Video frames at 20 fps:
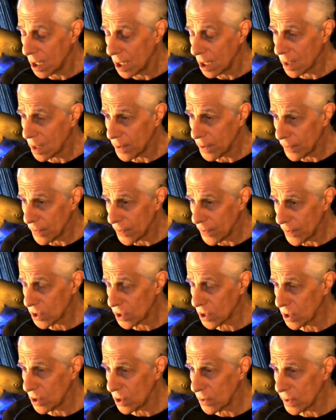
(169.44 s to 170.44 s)
a couple of
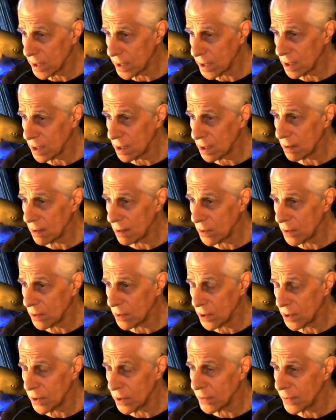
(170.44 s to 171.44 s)
weeks ago, we did a
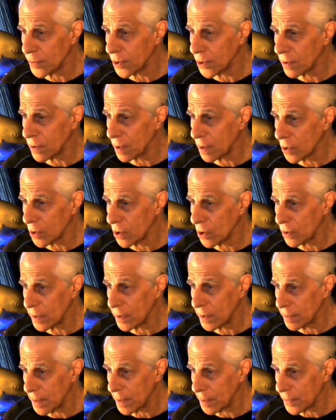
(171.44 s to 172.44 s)
wonderful program
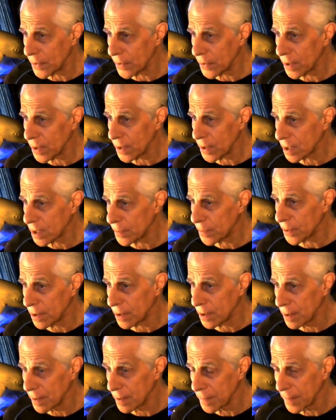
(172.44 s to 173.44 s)
called Remembering the
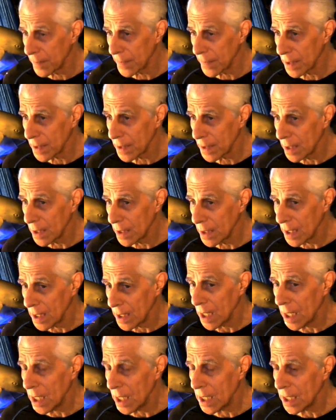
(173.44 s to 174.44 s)
Gipper.
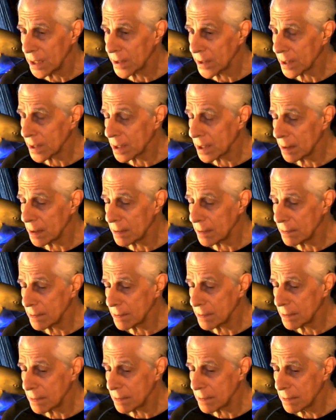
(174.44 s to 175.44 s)
And
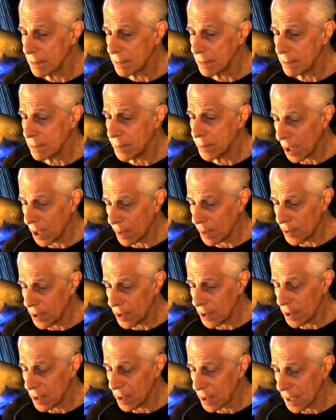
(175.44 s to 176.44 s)

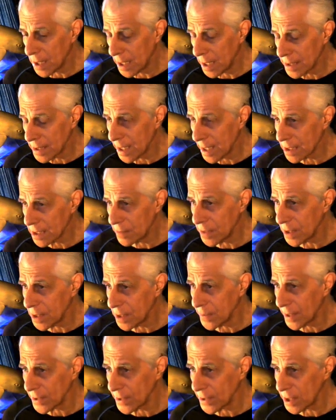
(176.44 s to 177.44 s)
Barbara contacted
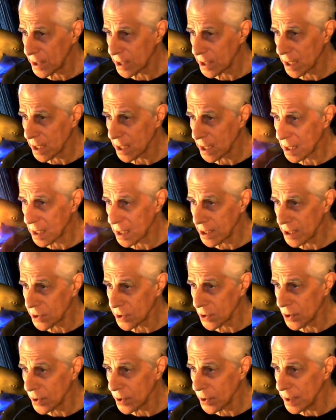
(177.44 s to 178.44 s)
me about this headline
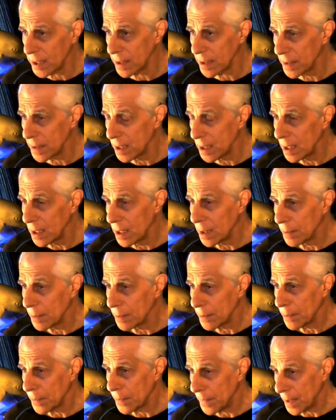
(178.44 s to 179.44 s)
story,
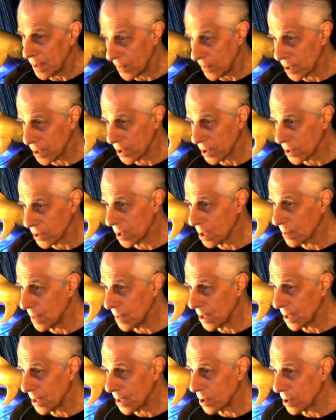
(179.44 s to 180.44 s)
and we're going to
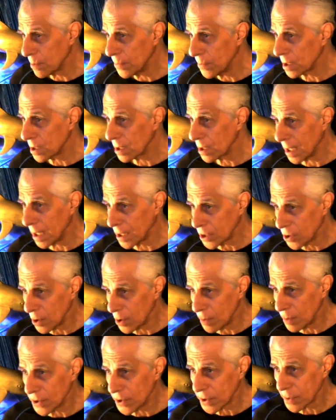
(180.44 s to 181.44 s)
talk about her book,
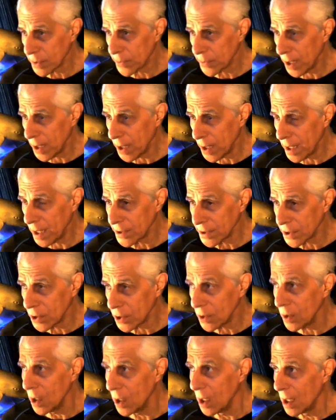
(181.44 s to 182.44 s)
October Surprise.
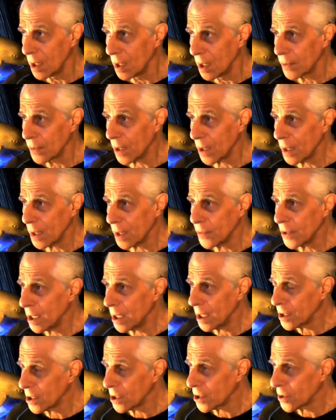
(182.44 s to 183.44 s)
So, Barbara
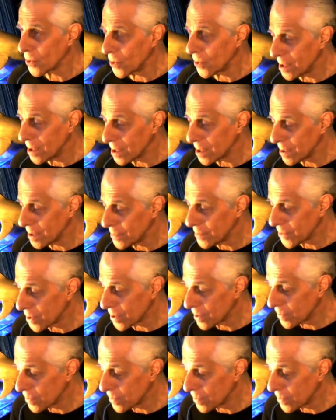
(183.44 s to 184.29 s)
Honegger, welcome to